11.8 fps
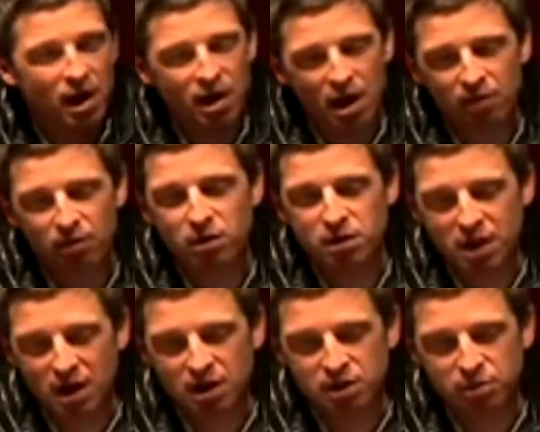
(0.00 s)
It kind of all
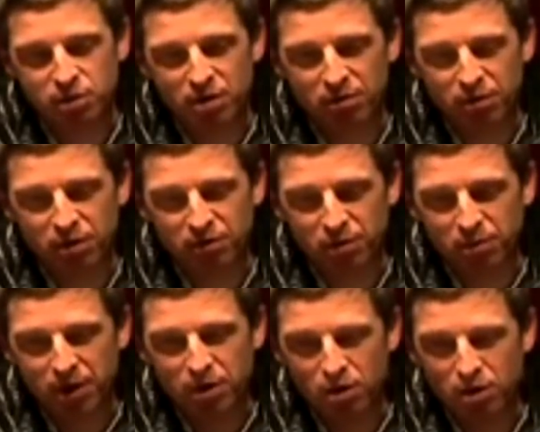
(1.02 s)
started to unravel, if I'm
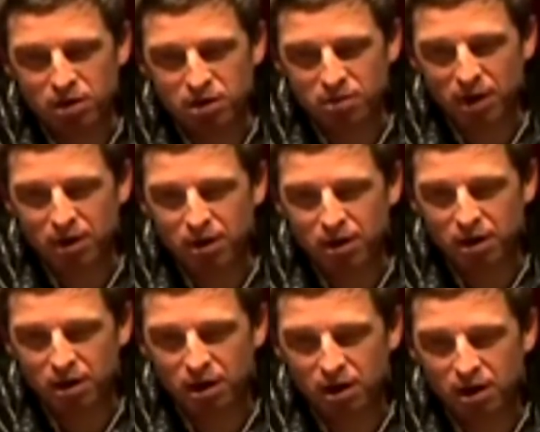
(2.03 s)
being honest, when
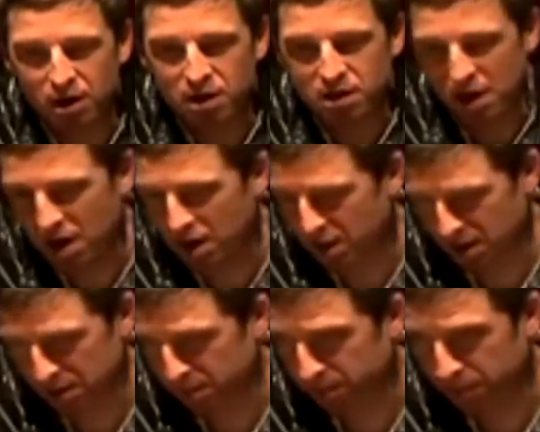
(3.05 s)
he started
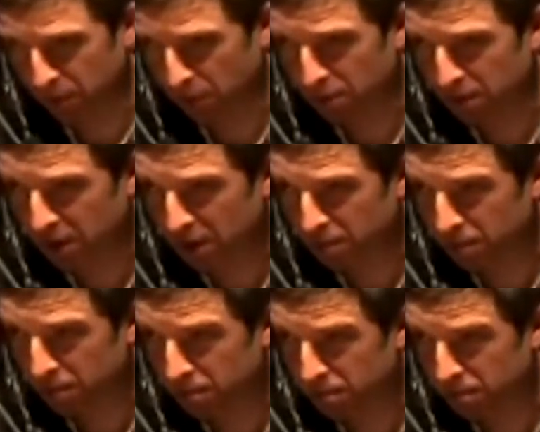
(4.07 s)
his clothing label.